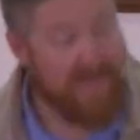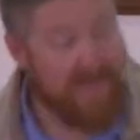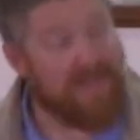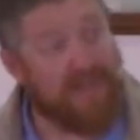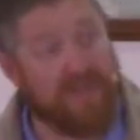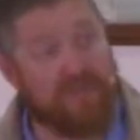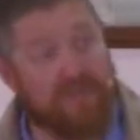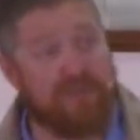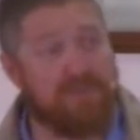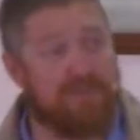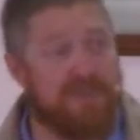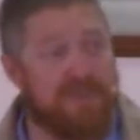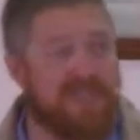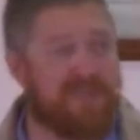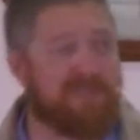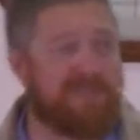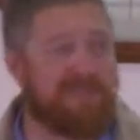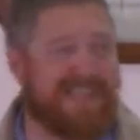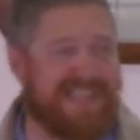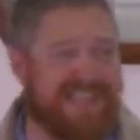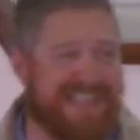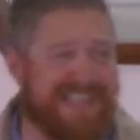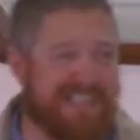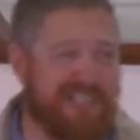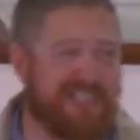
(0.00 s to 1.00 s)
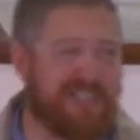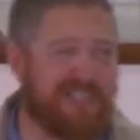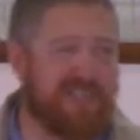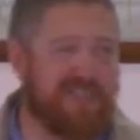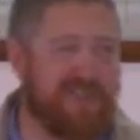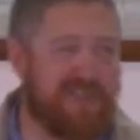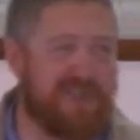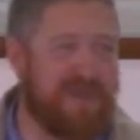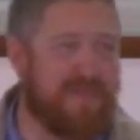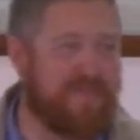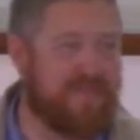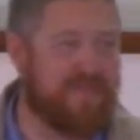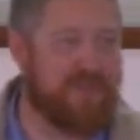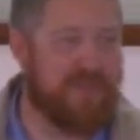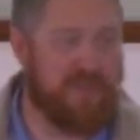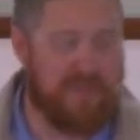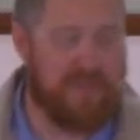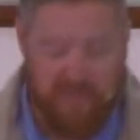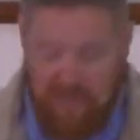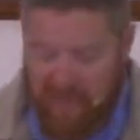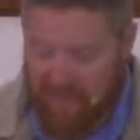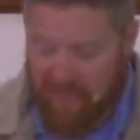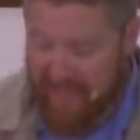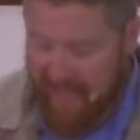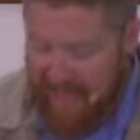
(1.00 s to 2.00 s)
that you must begin to, to
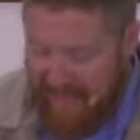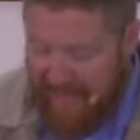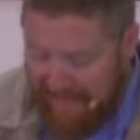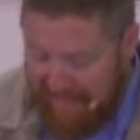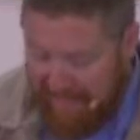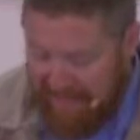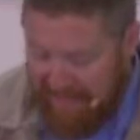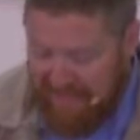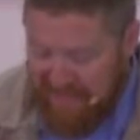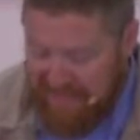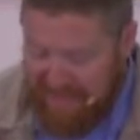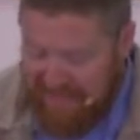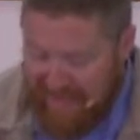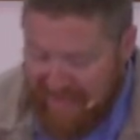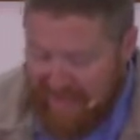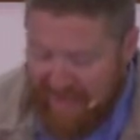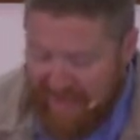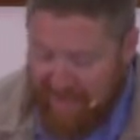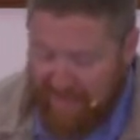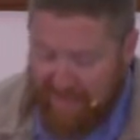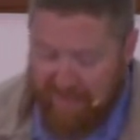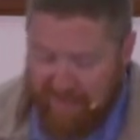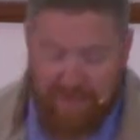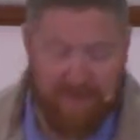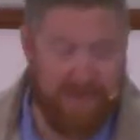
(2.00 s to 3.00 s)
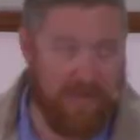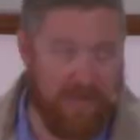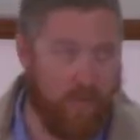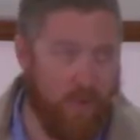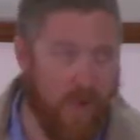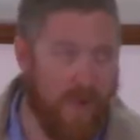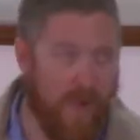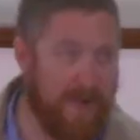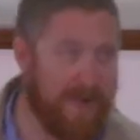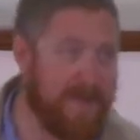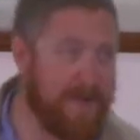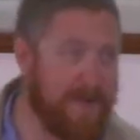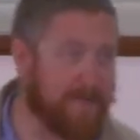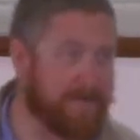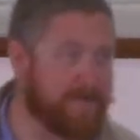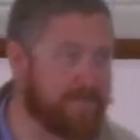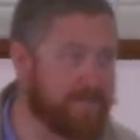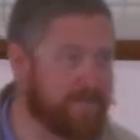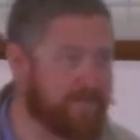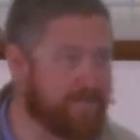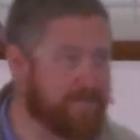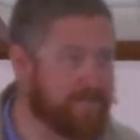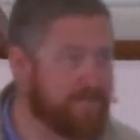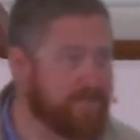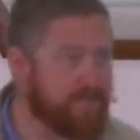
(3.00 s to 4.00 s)
look at Isaiah 31.
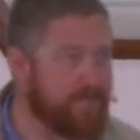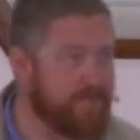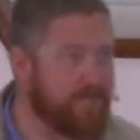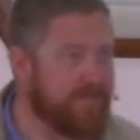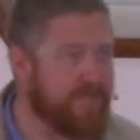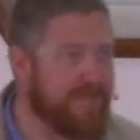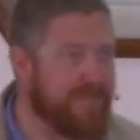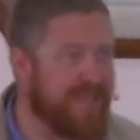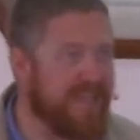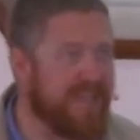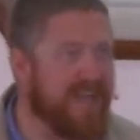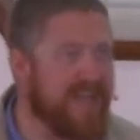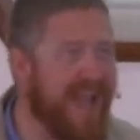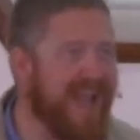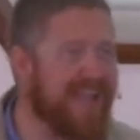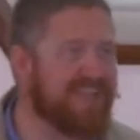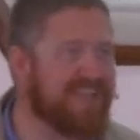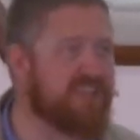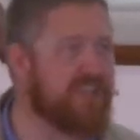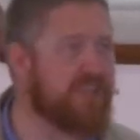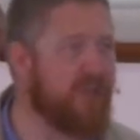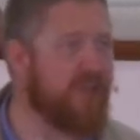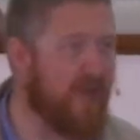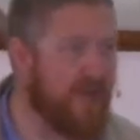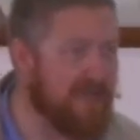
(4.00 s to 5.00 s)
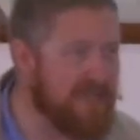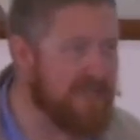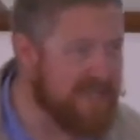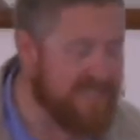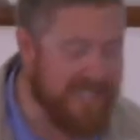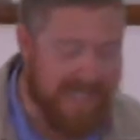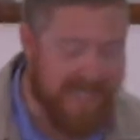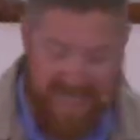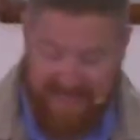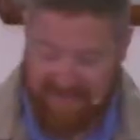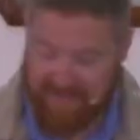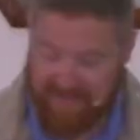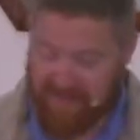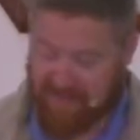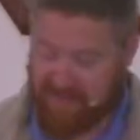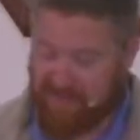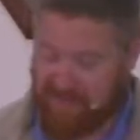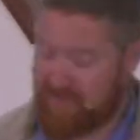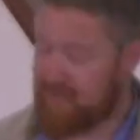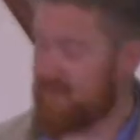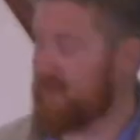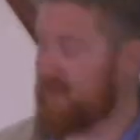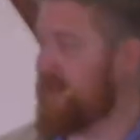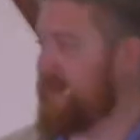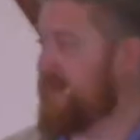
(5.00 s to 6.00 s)
It has a
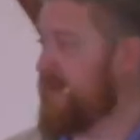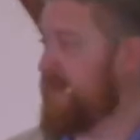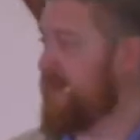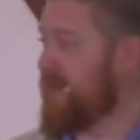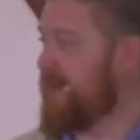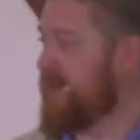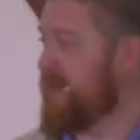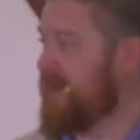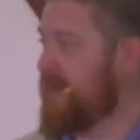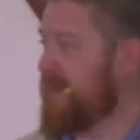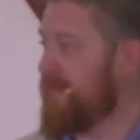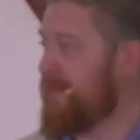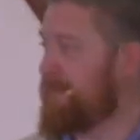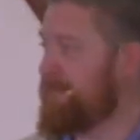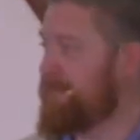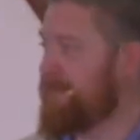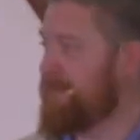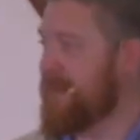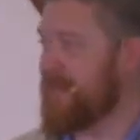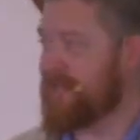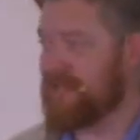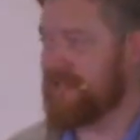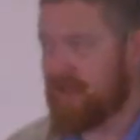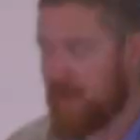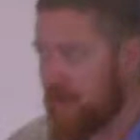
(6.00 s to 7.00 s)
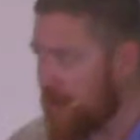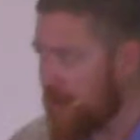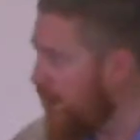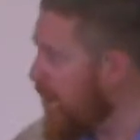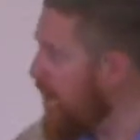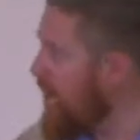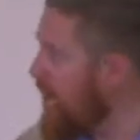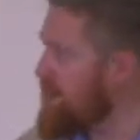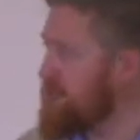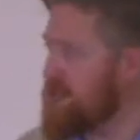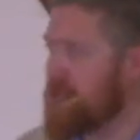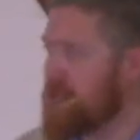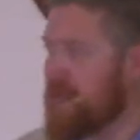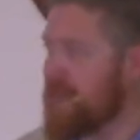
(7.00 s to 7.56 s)
context, it's not hard to